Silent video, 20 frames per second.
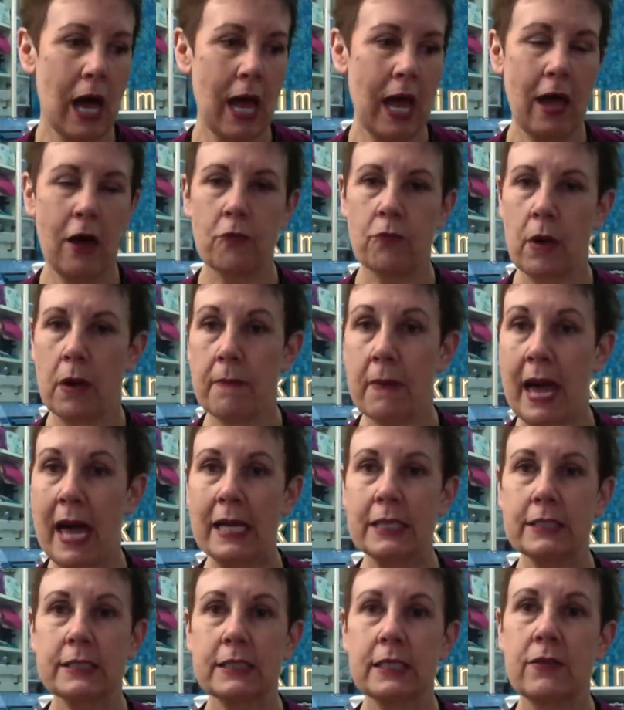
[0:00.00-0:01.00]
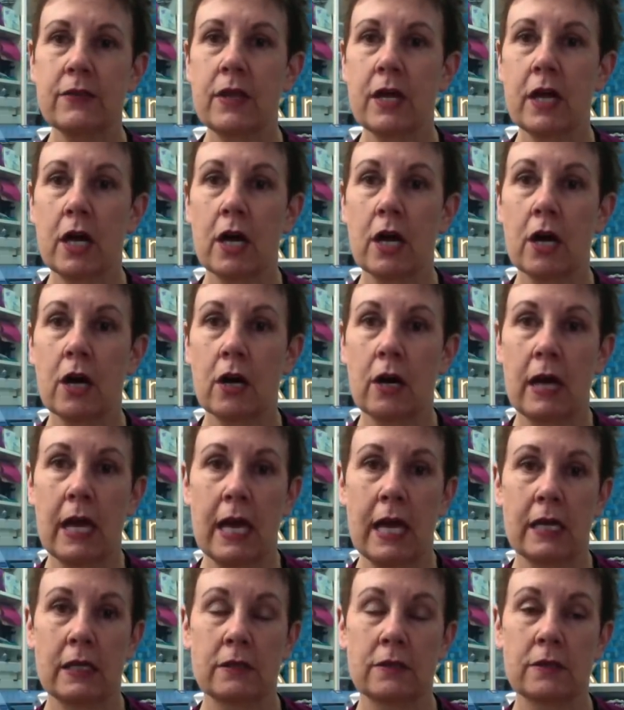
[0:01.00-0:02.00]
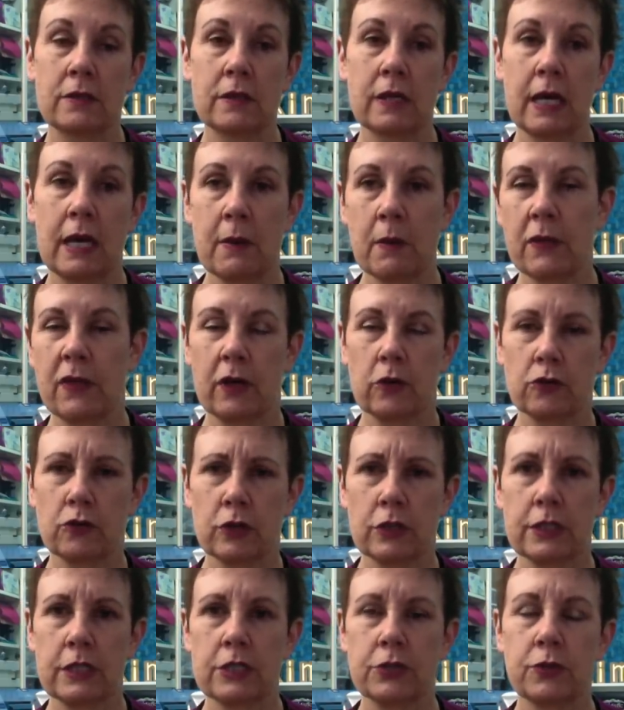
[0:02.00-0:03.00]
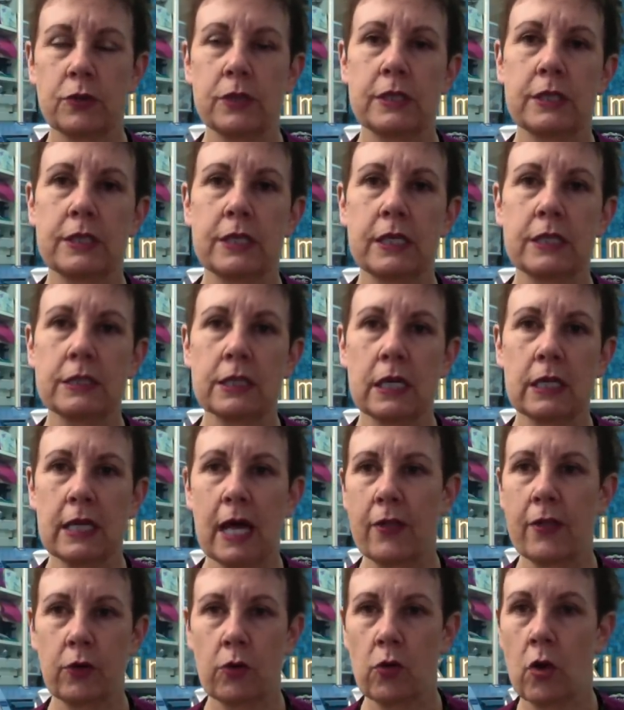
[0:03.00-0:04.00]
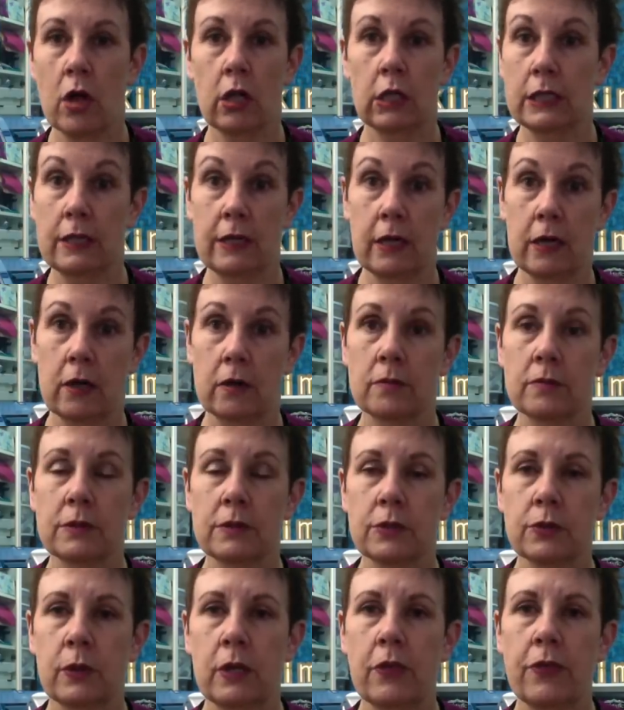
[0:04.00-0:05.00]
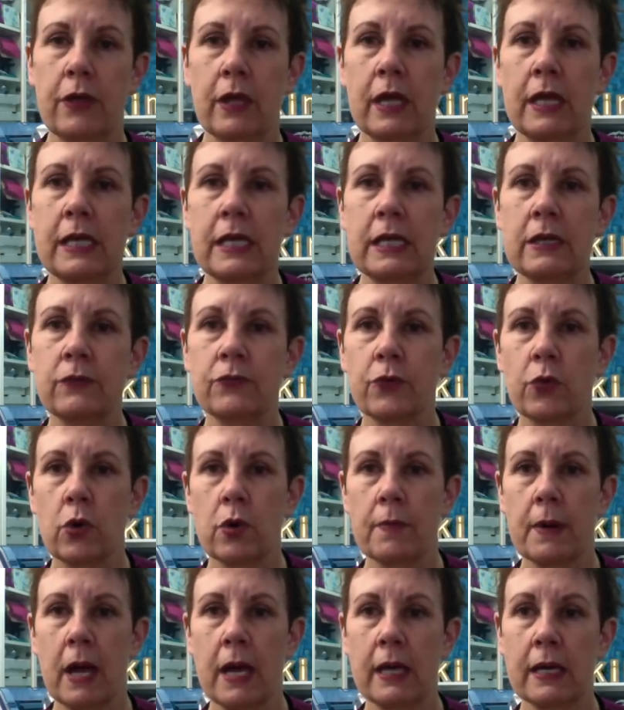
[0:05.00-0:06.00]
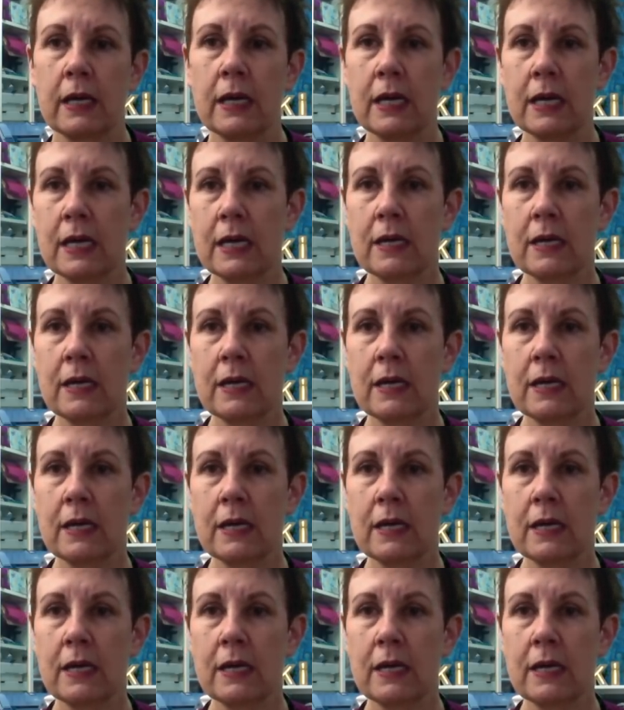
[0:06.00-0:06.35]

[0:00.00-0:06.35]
I have my mats in there, and they come with extra accessories and things like that. They're all in there. So anything I need for my